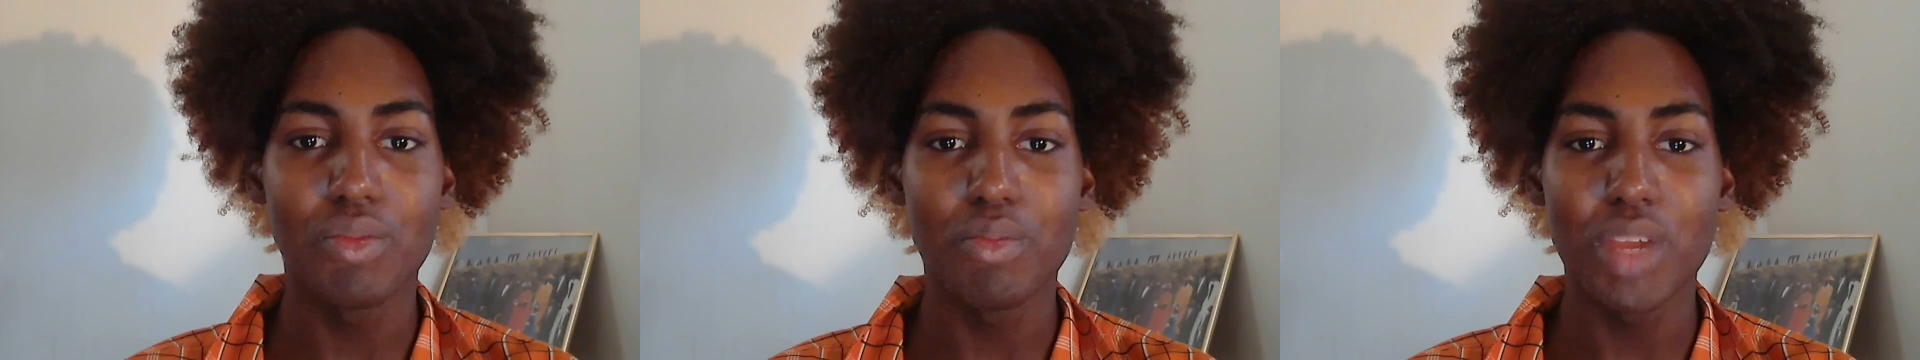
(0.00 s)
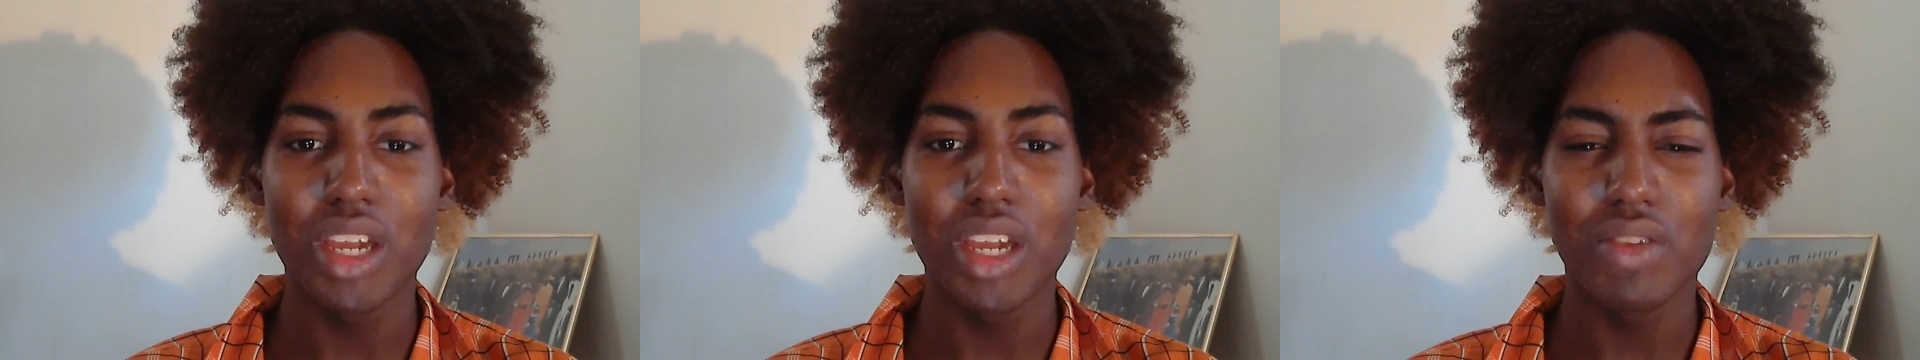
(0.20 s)

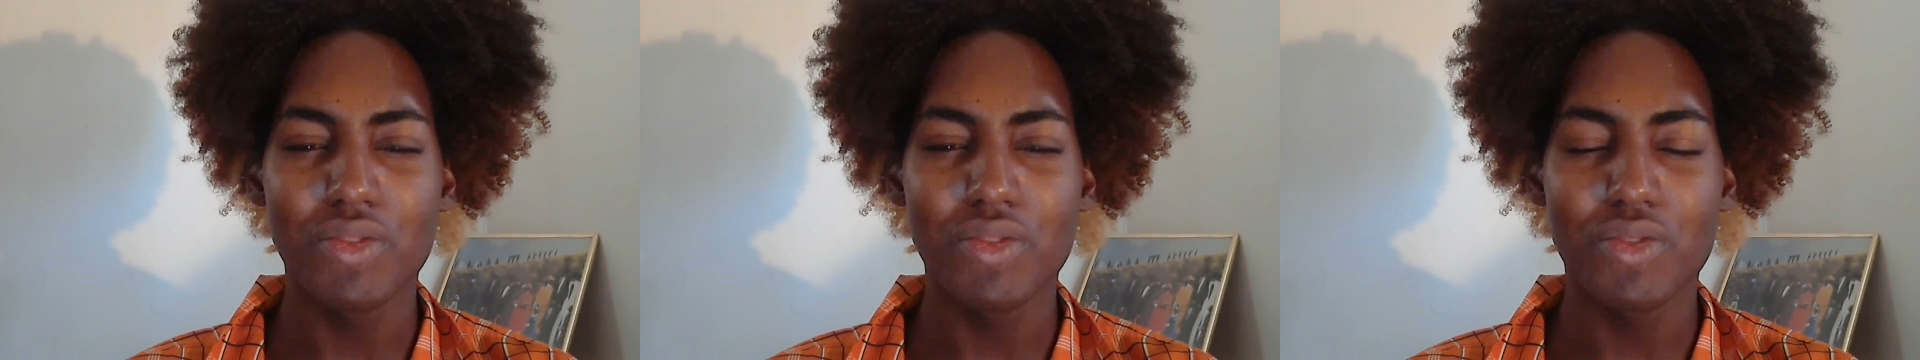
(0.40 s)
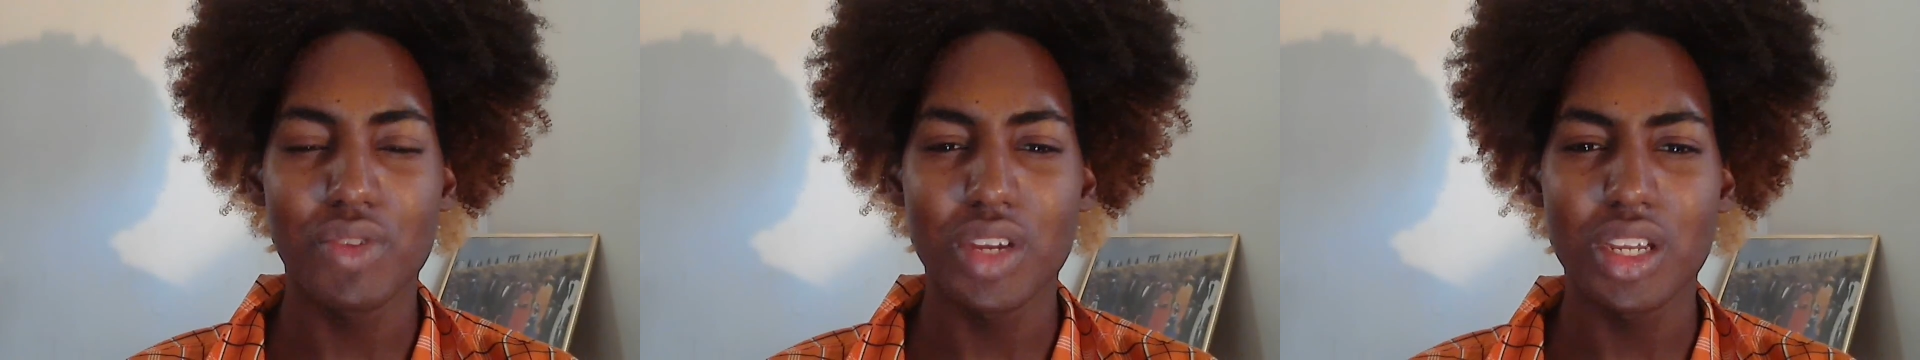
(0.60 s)
being
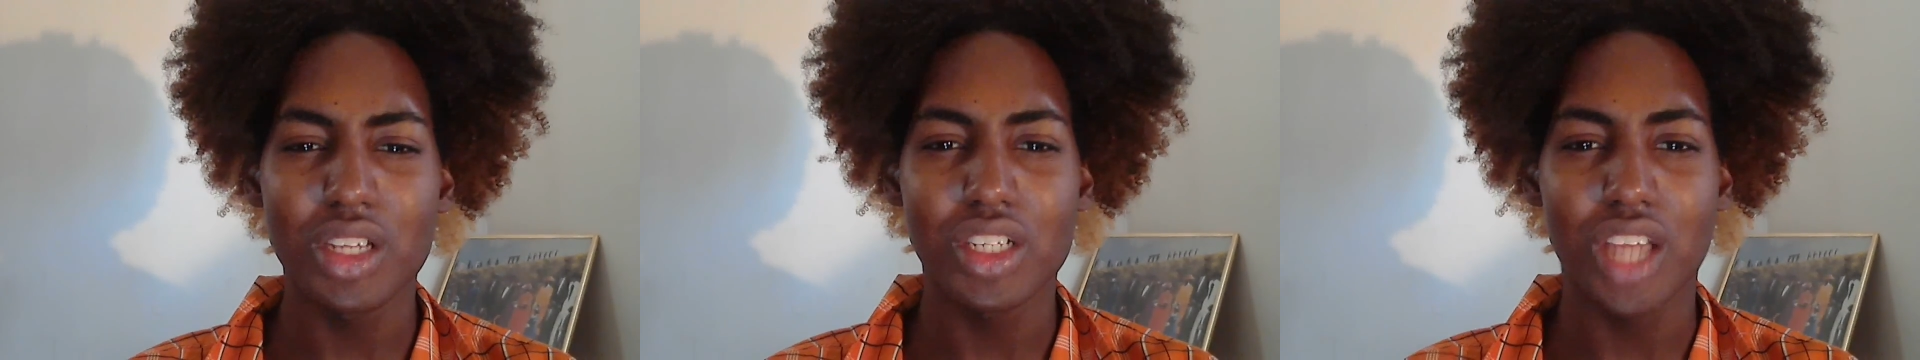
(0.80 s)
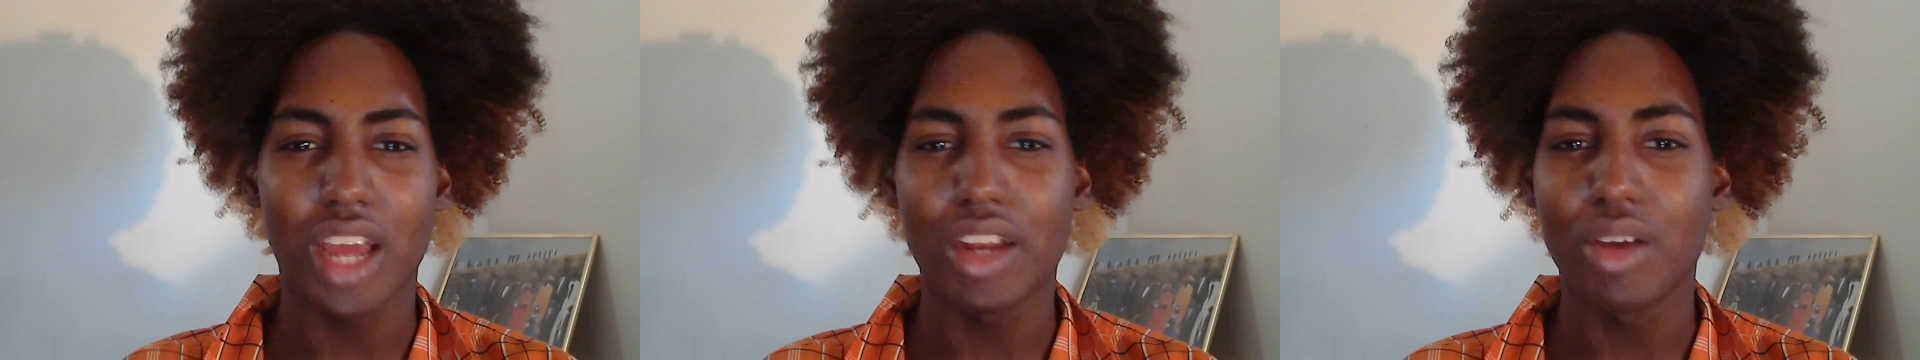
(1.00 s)

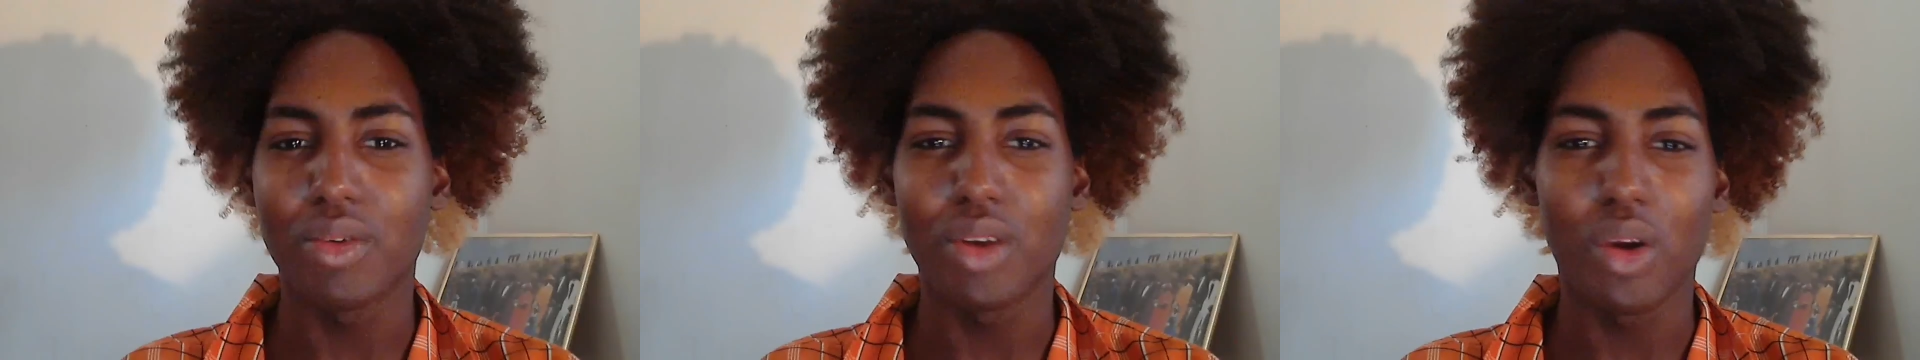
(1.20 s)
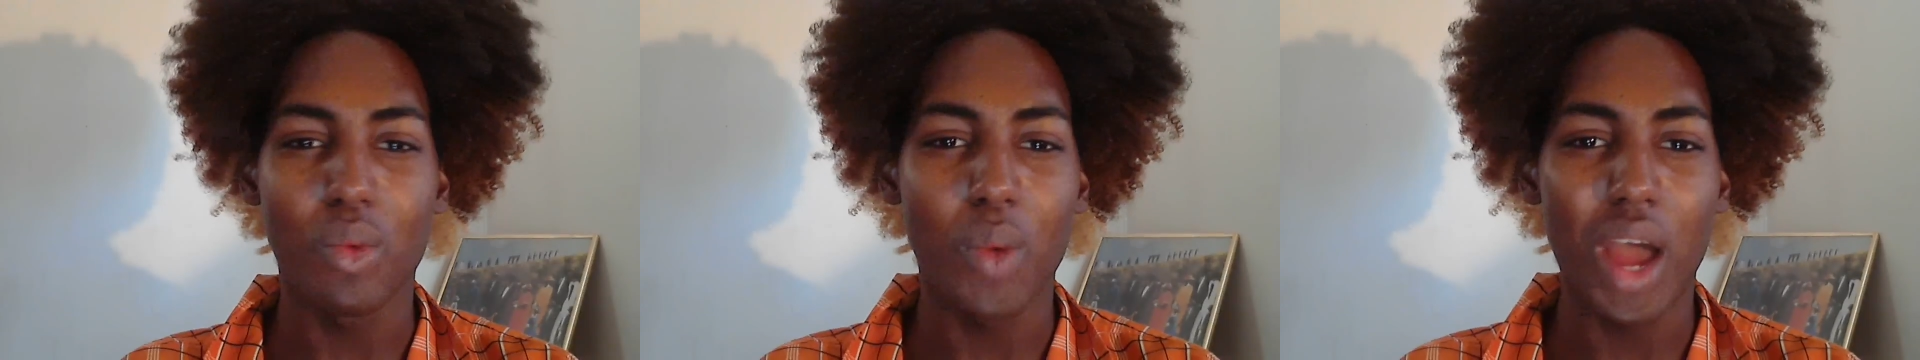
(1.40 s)
French. I don't
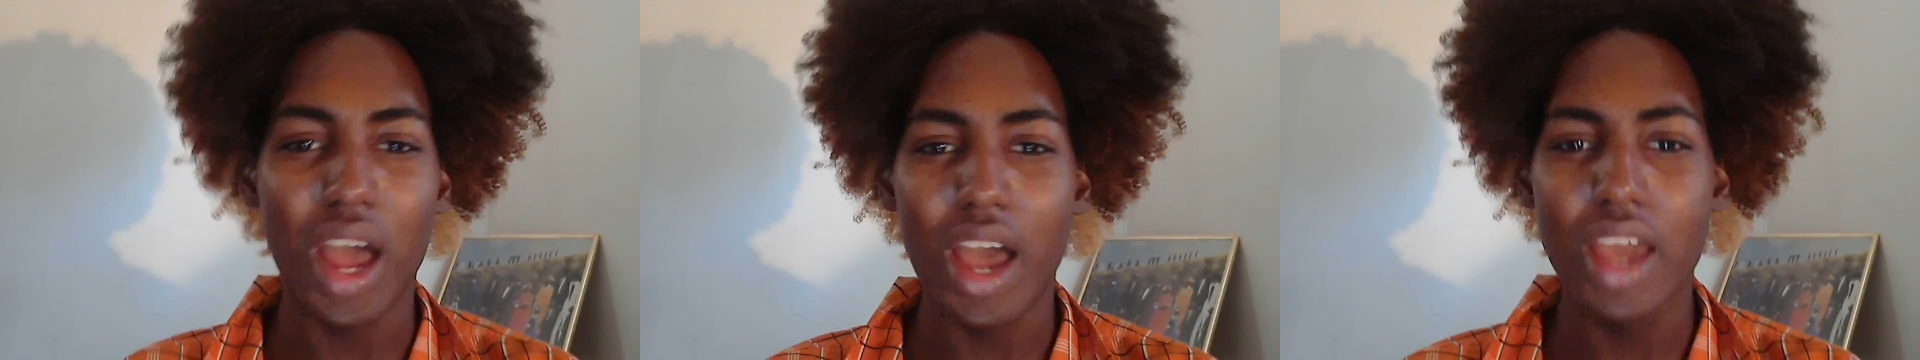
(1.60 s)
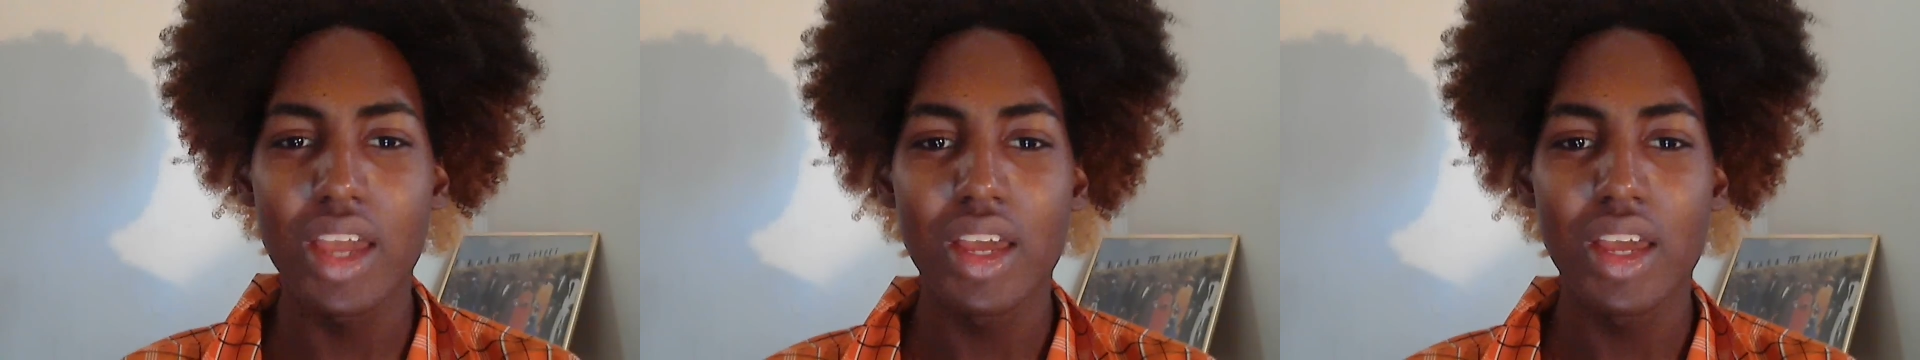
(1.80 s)
know why.